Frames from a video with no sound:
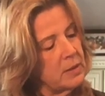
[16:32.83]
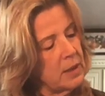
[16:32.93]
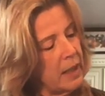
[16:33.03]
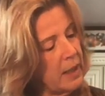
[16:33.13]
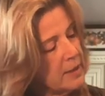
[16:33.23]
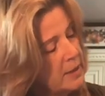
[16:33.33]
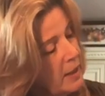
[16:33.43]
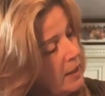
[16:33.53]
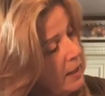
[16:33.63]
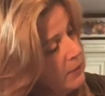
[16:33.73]
honestly, I
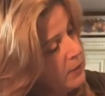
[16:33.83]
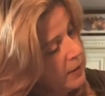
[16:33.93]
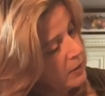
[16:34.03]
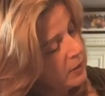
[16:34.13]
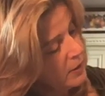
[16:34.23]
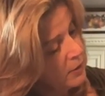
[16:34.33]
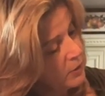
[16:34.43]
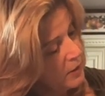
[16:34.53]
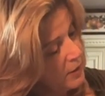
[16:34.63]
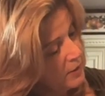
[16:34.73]
kind of like it the color
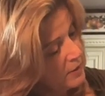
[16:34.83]
it is.